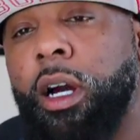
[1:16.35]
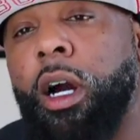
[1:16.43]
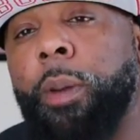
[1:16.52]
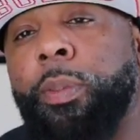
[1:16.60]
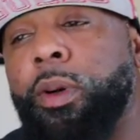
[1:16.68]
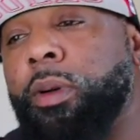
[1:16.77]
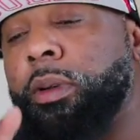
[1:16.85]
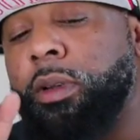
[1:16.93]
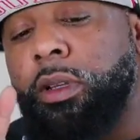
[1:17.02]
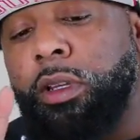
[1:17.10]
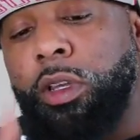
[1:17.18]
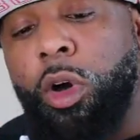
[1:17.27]
upper,
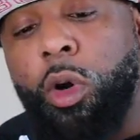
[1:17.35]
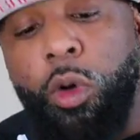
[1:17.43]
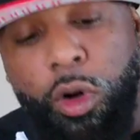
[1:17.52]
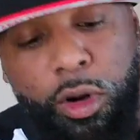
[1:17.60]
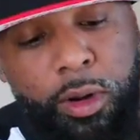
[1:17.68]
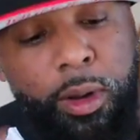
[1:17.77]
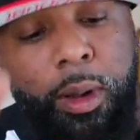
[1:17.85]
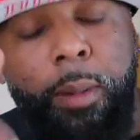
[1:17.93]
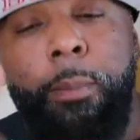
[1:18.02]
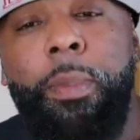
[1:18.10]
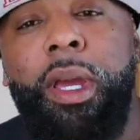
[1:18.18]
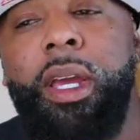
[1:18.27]
lower,
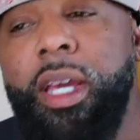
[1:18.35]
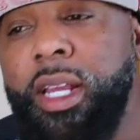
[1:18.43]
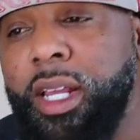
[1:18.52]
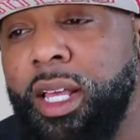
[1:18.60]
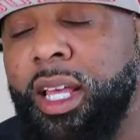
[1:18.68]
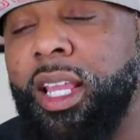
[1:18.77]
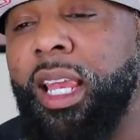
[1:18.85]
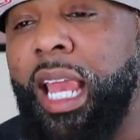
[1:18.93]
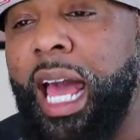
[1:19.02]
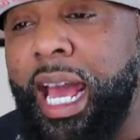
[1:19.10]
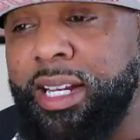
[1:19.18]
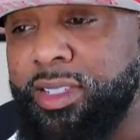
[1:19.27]
mid
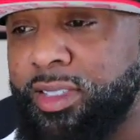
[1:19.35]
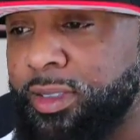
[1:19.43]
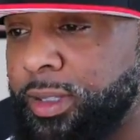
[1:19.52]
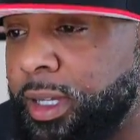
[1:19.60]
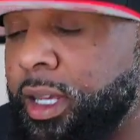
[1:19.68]
lats,